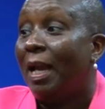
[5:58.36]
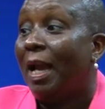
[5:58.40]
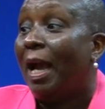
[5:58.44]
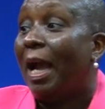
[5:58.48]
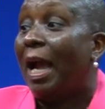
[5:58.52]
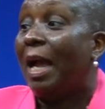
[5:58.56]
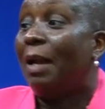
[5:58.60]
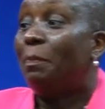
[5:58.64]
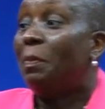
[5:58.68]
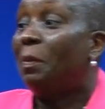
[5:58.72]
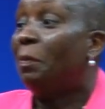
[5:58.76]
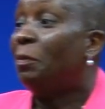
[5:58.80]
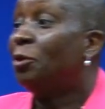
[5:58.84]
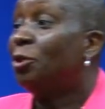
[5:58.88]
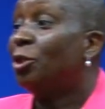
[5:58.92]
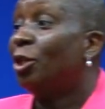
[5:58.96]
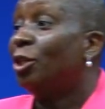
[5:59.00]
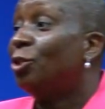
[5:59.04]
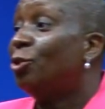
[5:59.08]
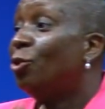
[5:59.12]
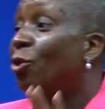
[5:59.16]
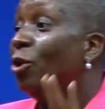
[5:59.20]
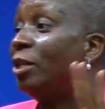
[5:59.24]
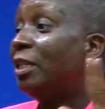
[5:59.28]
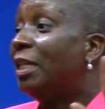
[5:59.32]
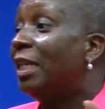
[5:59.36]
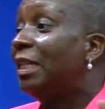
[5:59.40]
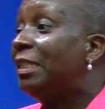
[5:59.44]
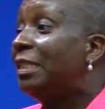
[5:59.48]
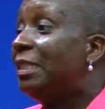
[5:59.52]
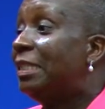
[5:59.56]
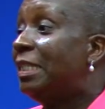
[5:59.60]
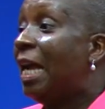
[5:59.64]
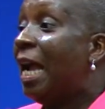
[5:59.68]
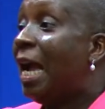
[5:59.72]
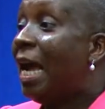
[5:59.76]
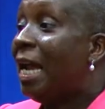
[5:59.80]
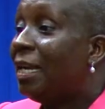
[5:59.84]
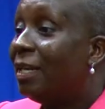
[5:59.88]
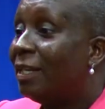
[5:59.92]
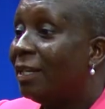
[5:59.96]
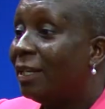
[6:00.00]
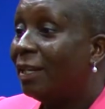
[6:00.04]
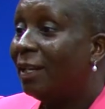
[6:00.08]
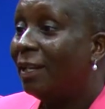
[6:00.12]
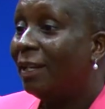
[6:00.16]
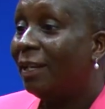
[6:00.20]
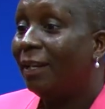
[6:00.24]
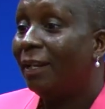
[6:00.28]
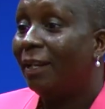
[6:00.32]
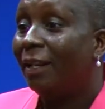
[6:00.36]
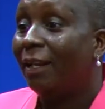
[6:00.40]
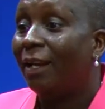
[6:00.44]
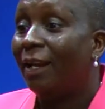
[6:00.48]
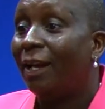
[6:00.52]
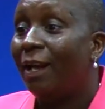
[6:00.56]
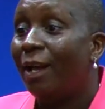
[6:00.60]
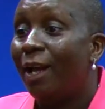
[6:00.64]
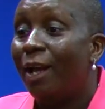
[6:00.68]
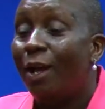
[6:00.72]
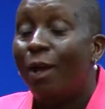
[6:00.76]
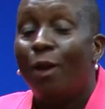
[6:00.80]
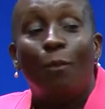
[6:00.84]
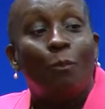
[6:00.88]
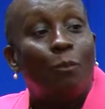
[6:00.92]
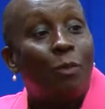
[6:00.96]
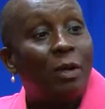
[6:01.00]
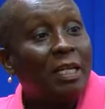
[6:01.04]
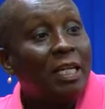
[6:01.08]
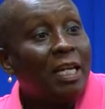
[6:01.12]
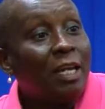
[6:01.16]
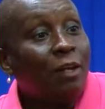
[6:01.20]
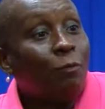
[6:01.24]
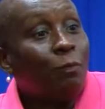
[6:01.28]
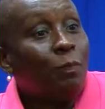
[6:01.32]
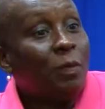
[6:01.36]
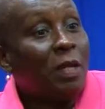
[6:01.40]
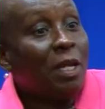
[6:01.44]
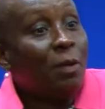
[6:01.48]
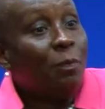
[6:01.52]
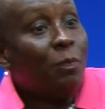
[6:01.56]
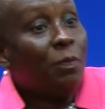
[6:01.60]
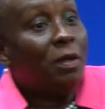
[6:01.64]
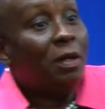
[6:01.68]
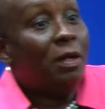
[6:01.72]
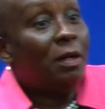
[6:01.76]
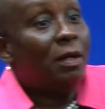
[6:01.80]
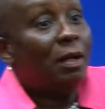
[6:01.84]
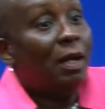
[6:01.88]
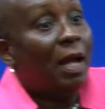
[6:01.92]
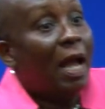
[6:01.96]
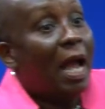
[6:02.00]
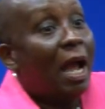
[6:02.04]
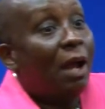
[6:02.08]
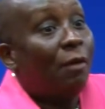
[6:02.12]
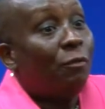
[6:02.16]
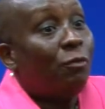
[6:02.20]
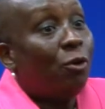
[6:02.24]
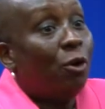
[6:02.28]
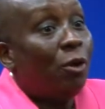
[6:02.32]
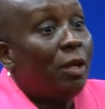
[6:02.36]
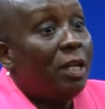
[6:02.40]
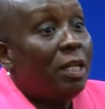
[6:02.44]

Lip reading: And people just don't understand. But if people have your